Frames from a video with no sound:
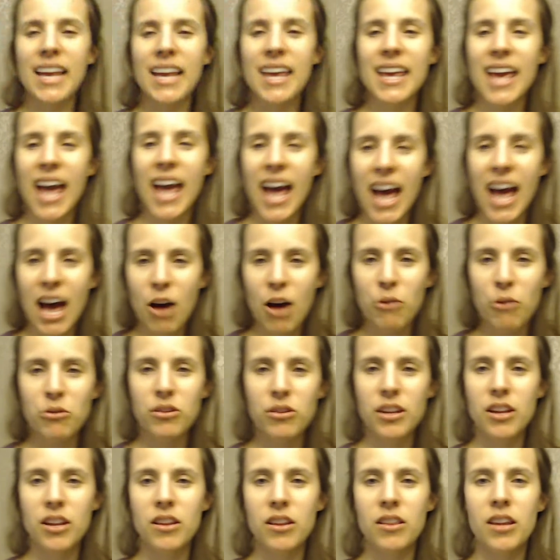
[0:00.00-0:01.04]

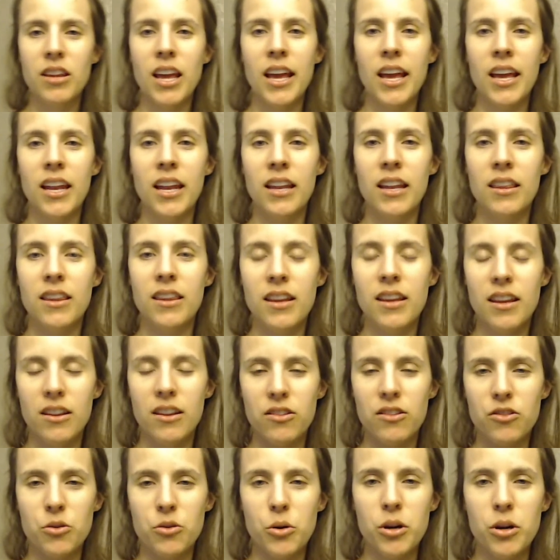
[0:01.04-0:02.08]
accounts in, in the
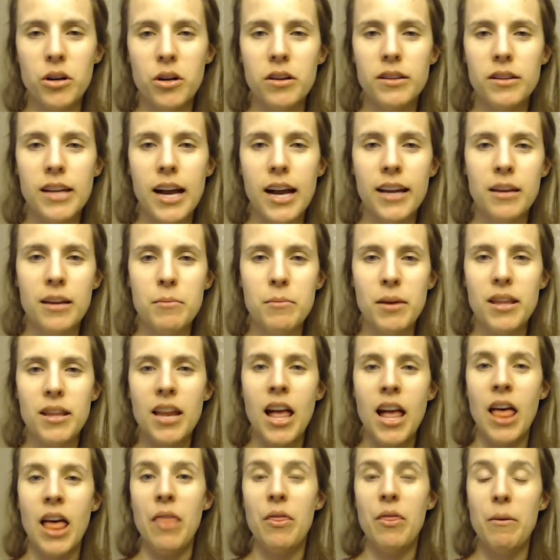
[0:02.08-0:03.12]
historical document,
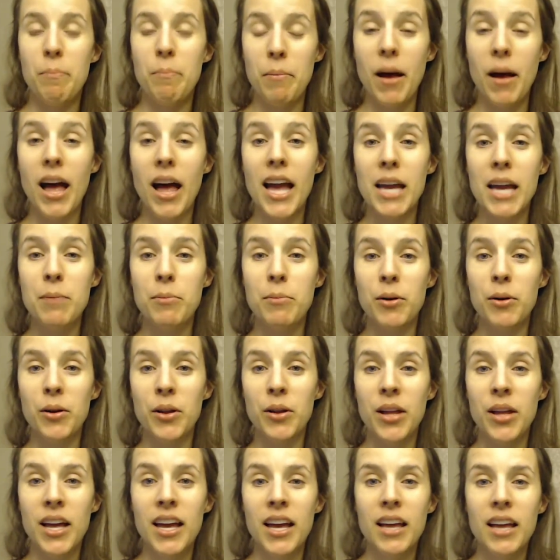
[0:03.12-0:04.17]
the
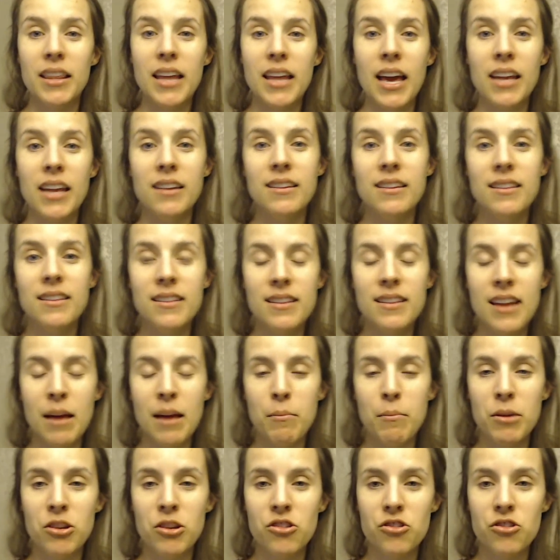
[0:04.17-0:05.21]
Bible, that
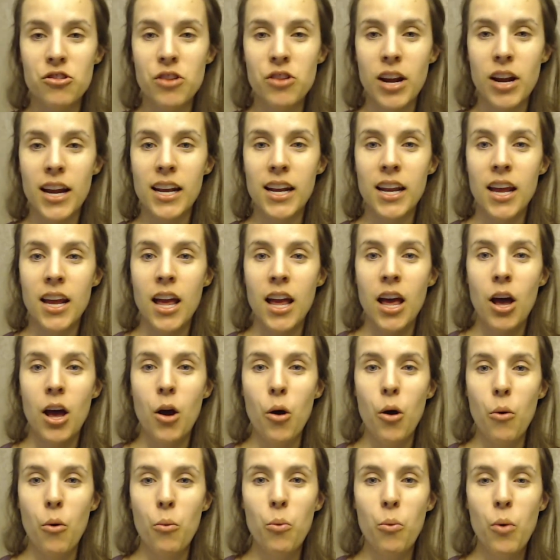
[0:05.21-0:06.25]
demonstrate
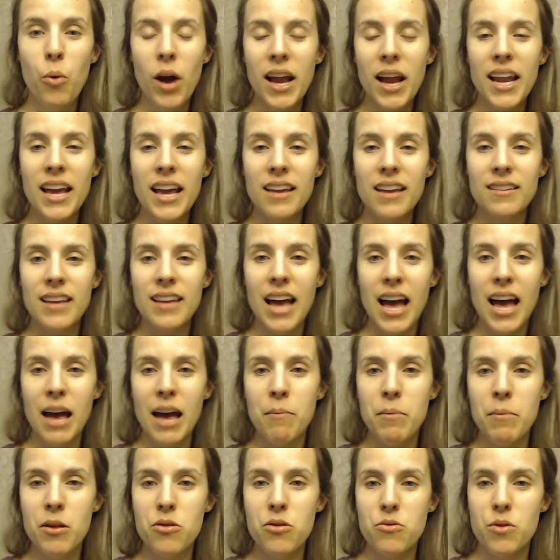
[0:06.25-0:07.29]
what has
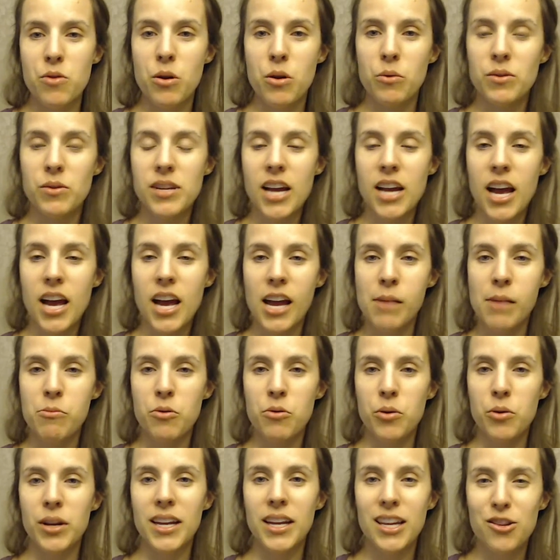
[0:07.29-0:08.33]
happened throughout time,
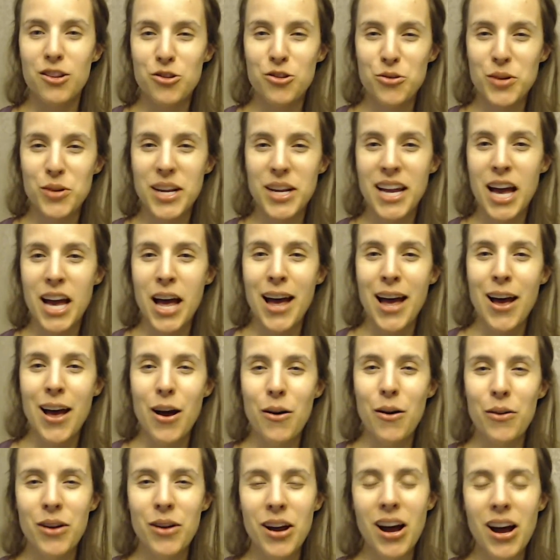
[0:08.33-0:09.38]
throughout history,
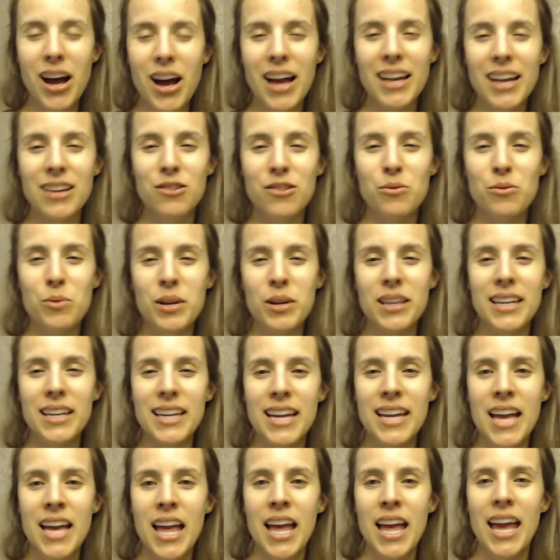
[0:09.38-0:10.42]
how God has
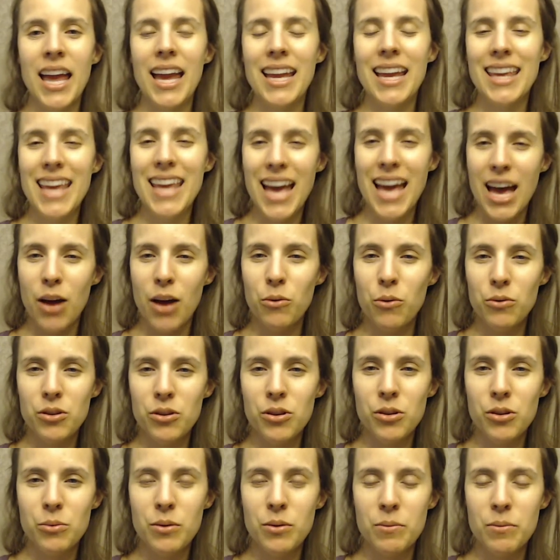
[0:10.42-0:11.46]
really
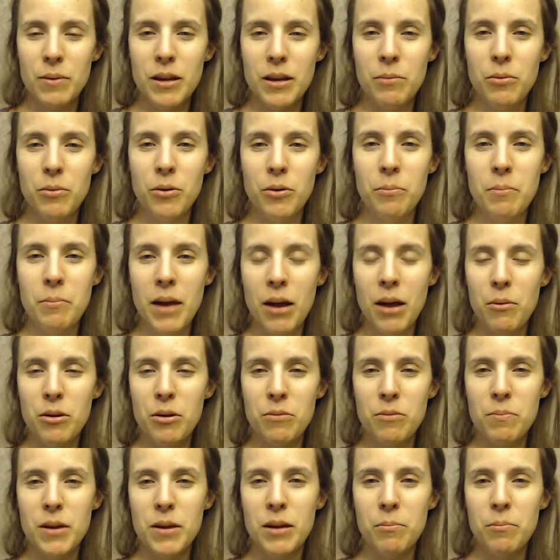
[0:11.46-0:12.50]
encountered with people, met
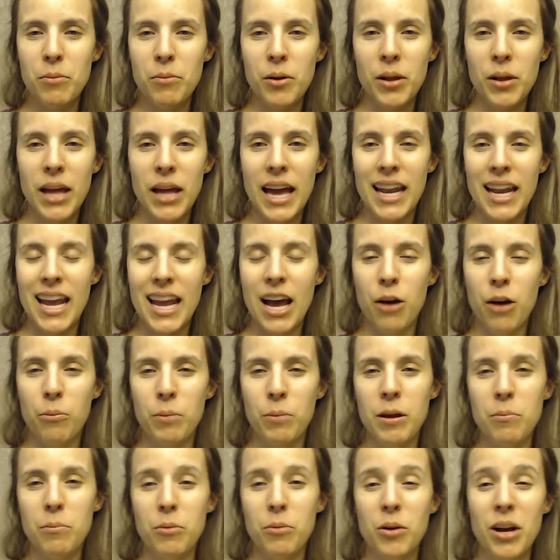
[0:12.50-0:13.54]
with people, and how
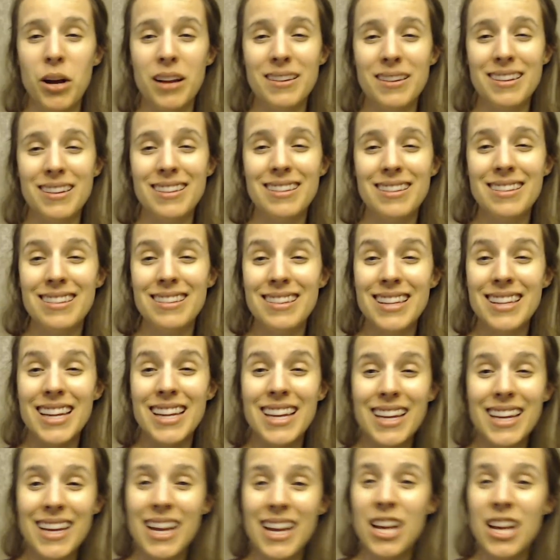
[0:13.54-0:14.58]
people got to
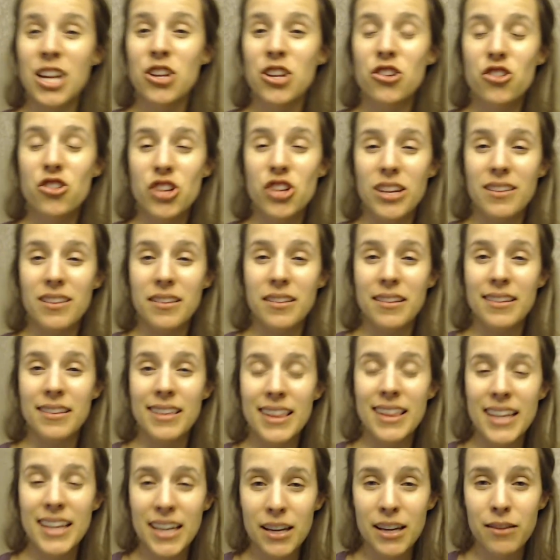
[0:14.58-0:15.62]
see Jesus
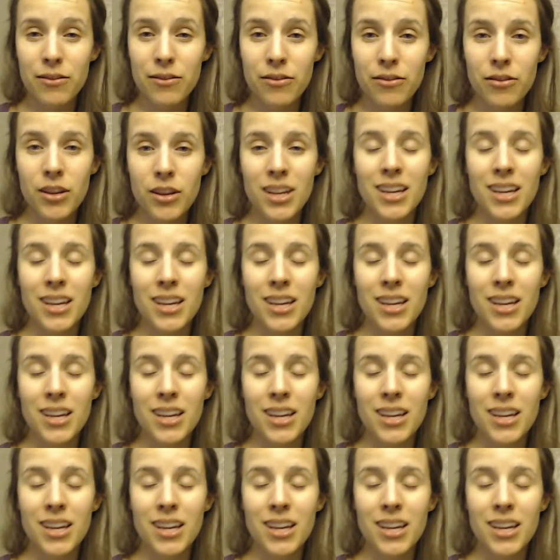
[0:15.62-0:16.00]
live.